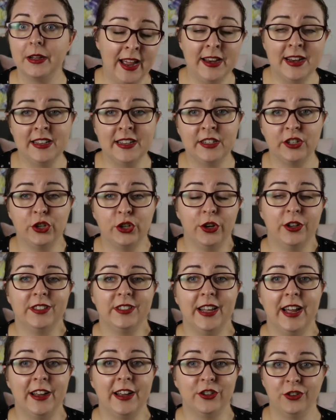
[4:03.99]
And as it turns
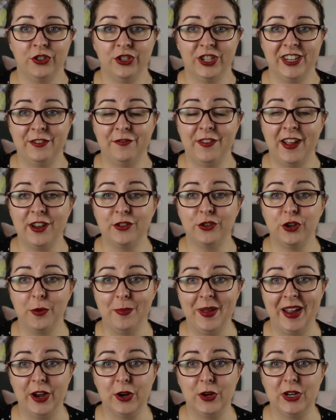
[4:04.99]
out, she found her
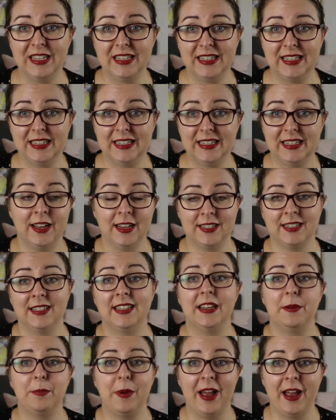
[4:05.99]
parents
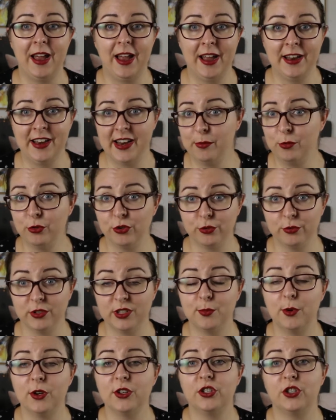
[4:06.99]
asleep, unable to
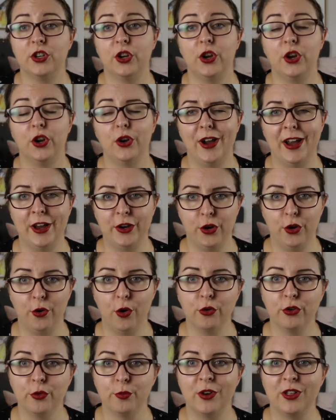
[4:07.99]
respond to her, and her
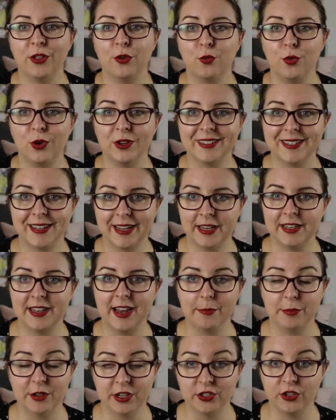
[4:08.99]
older brother was
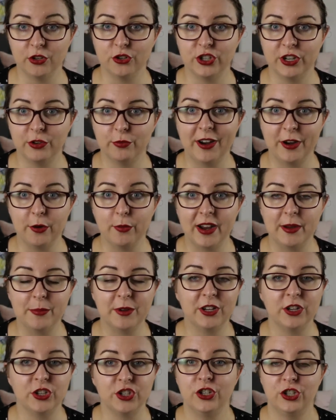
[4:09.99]
kidnapped, and so she ran away
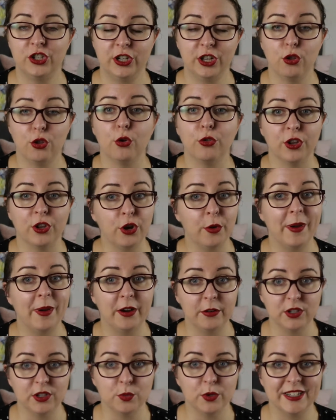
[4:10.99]
because she thought that her
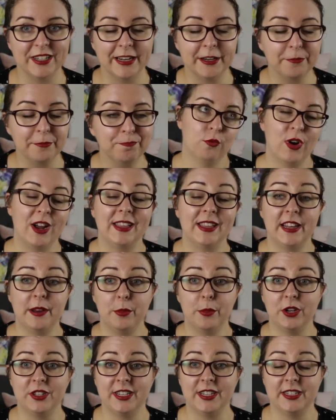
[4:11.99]
parents were dead. Riley and
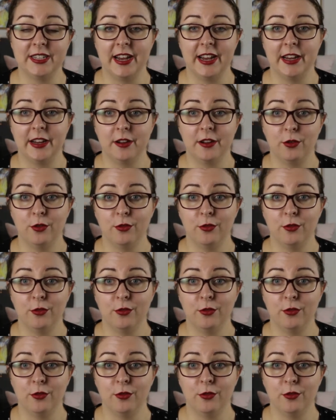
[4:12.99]
Mercy take